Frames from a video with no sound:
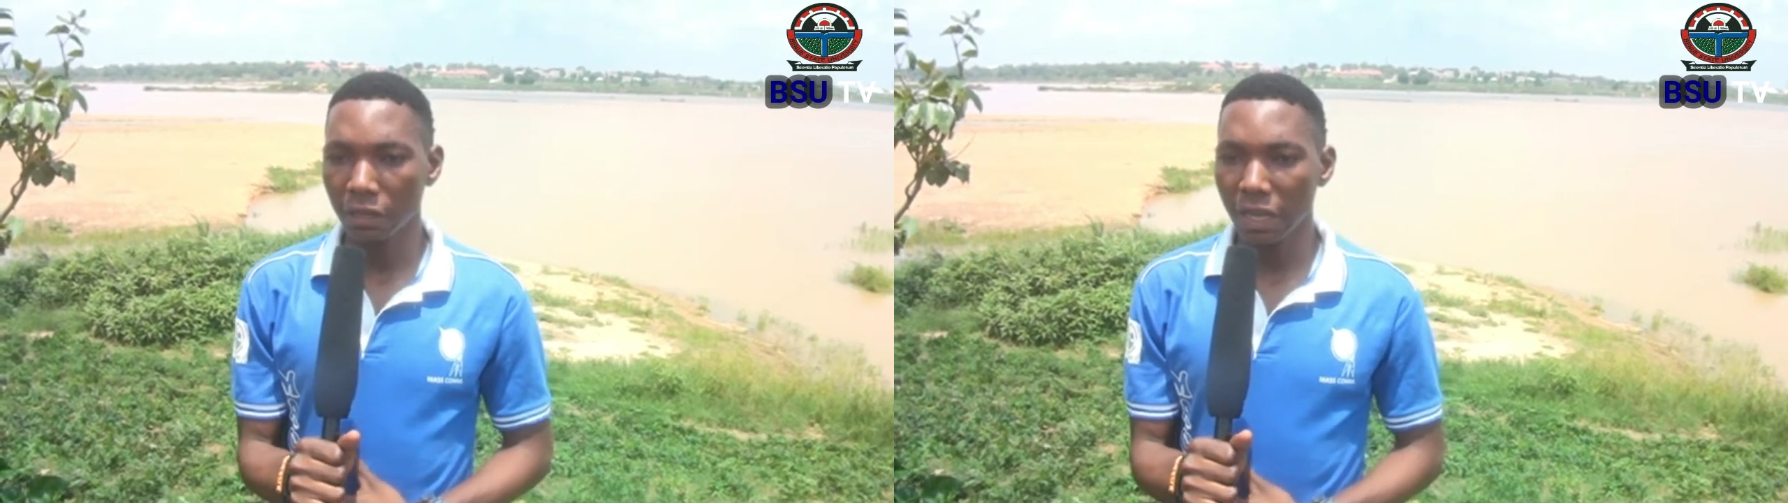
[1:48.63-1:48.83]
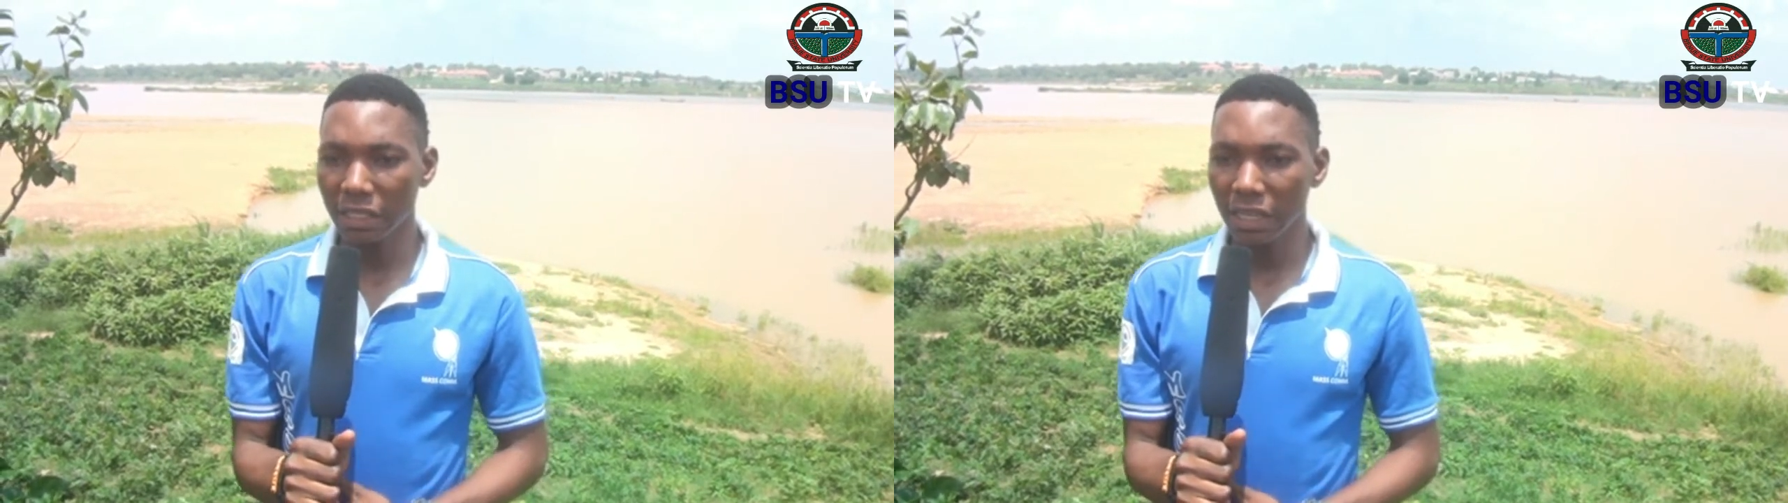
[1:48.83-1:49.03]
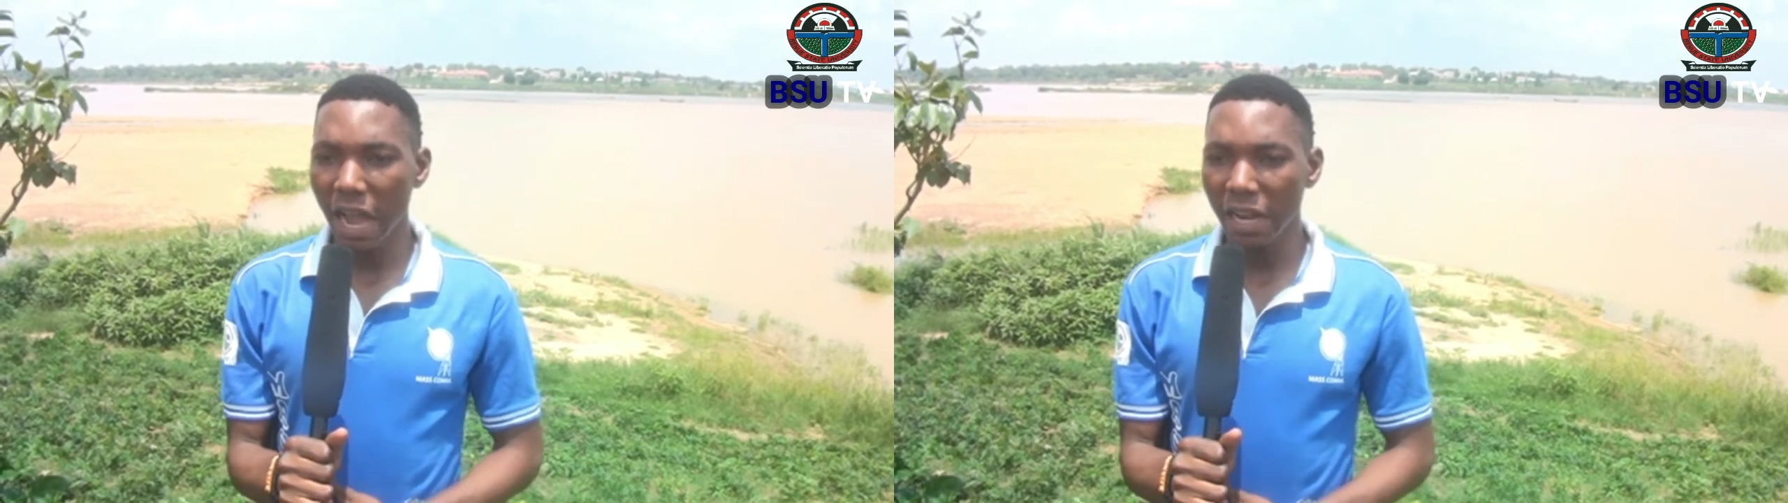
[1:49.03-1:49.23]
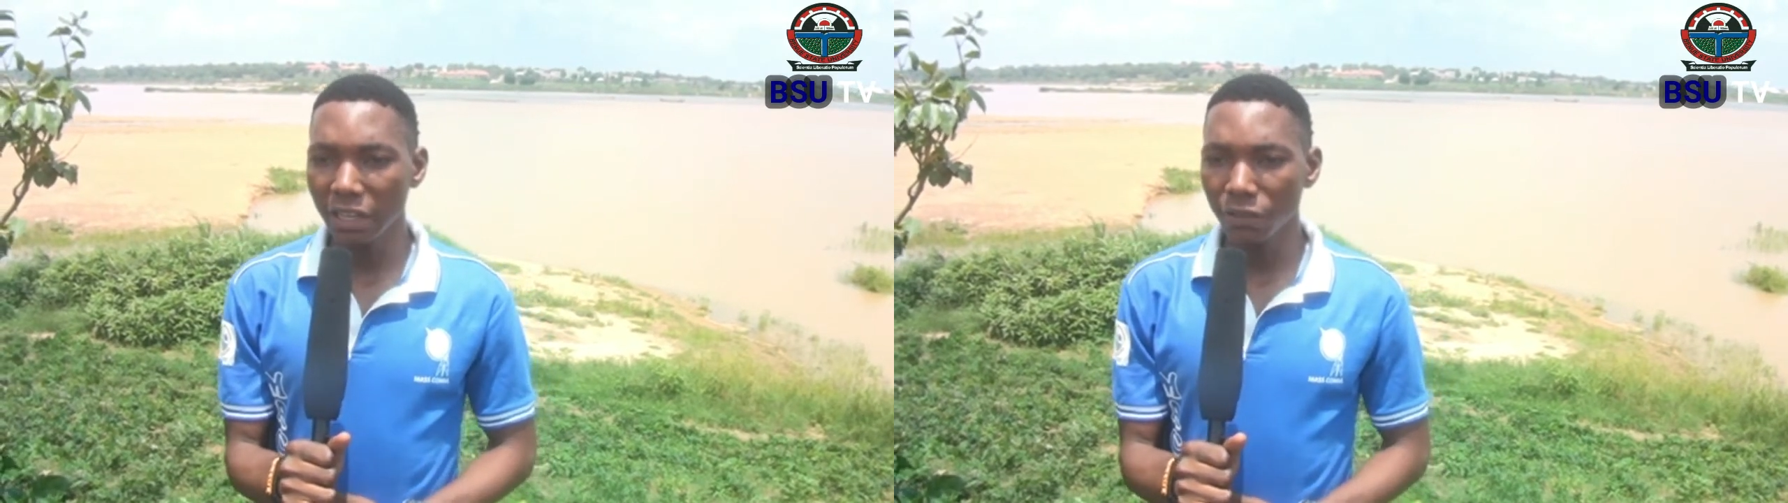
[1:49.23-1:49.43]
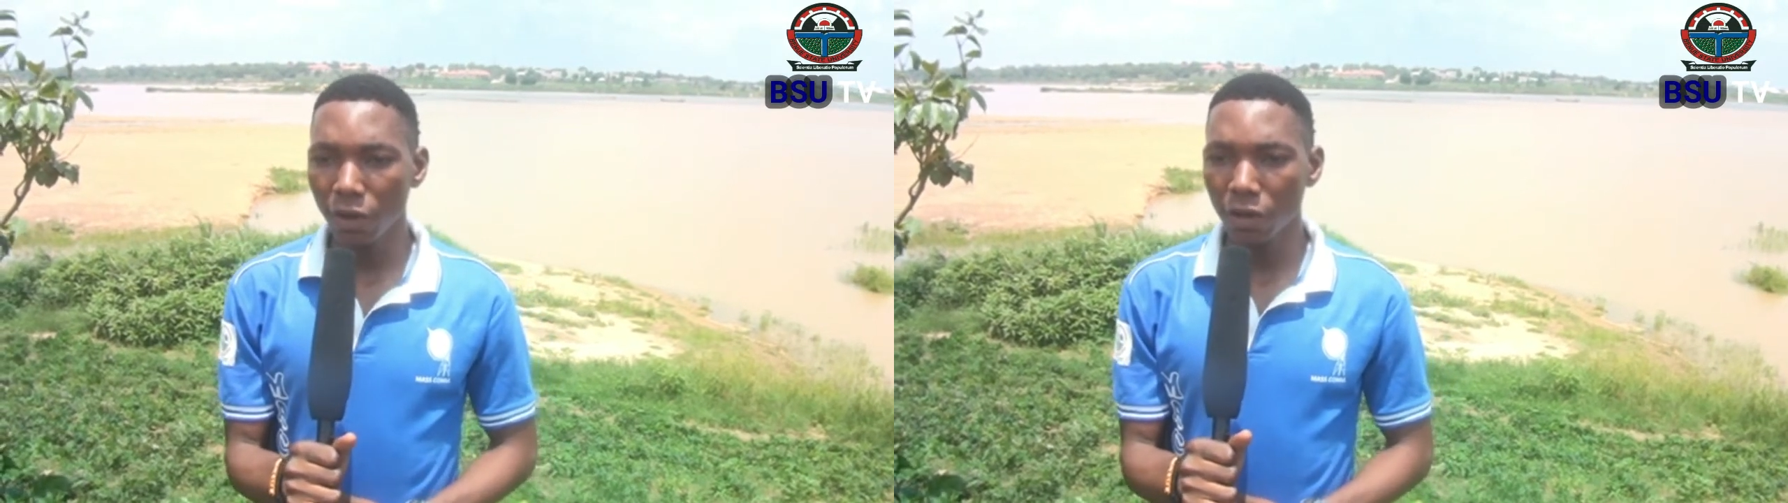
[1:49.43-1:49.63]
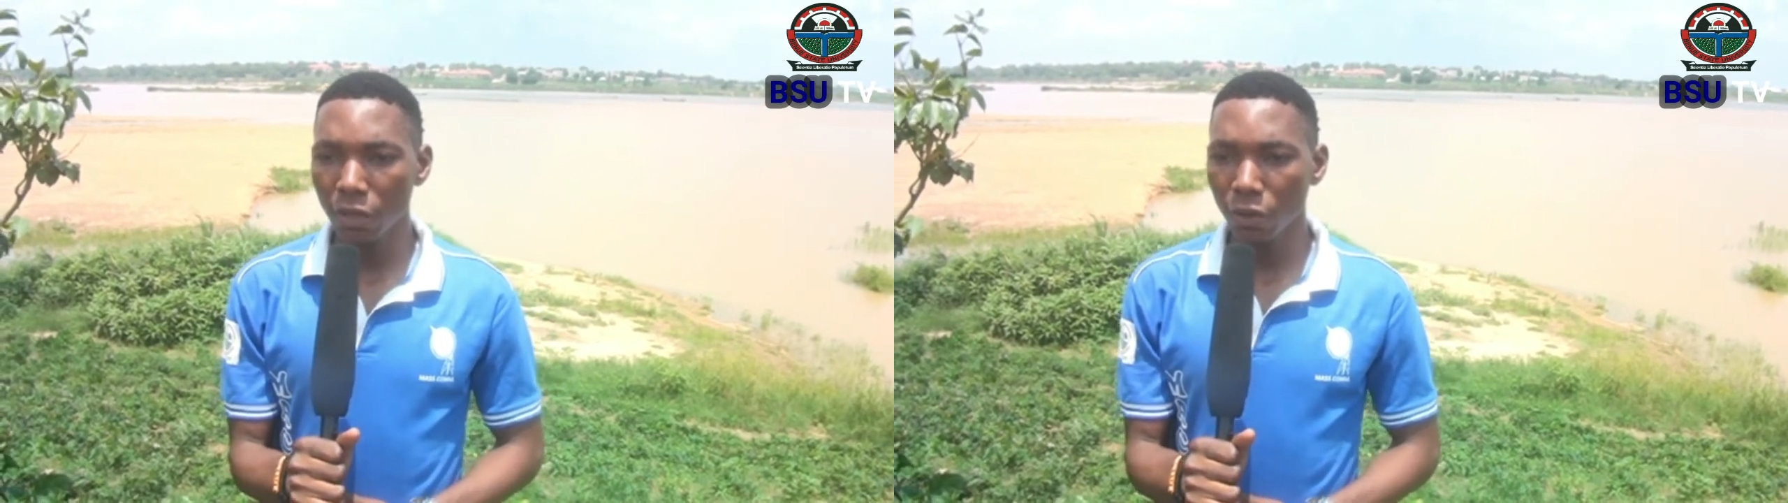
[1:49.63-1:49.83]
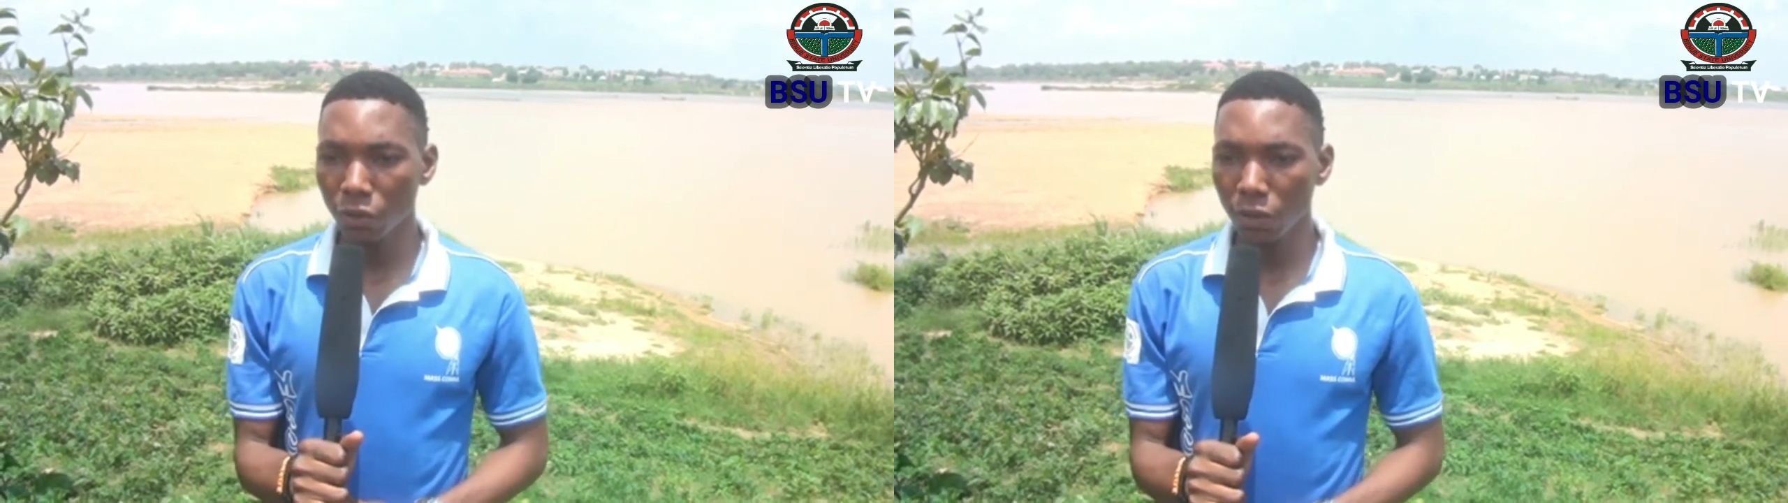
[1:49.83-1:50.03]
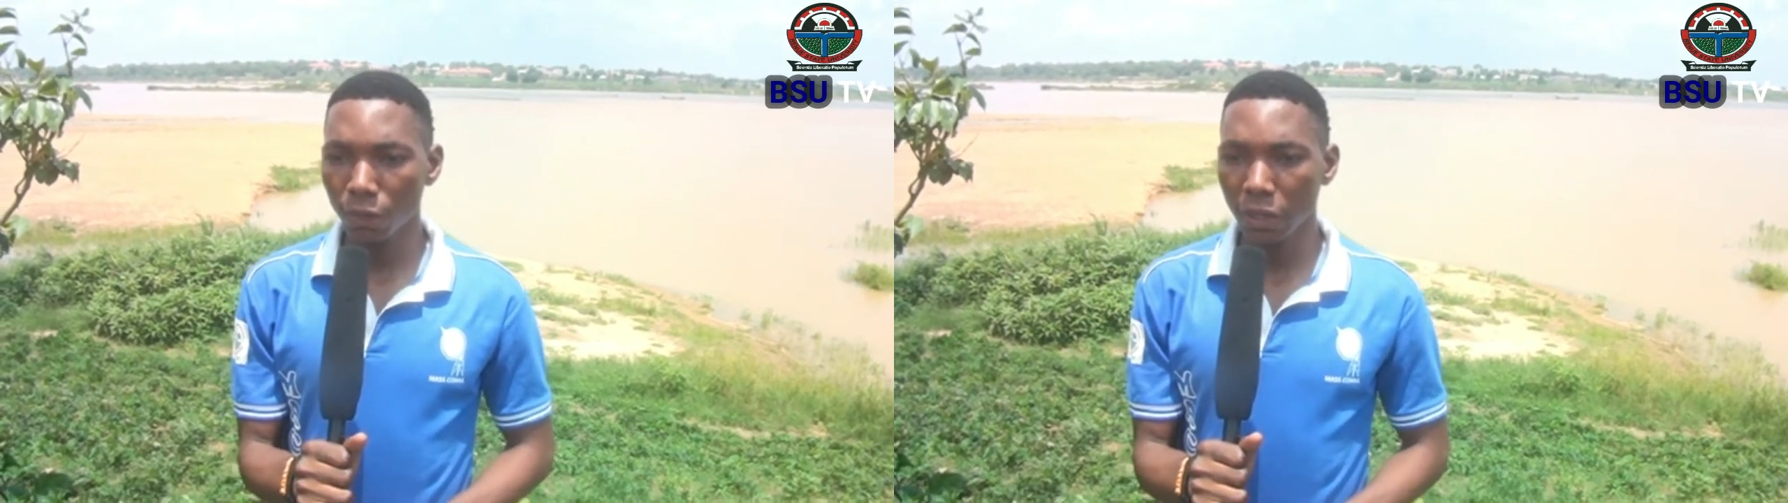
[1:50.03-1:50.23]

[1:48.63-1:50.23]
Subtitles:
There is high level agricultural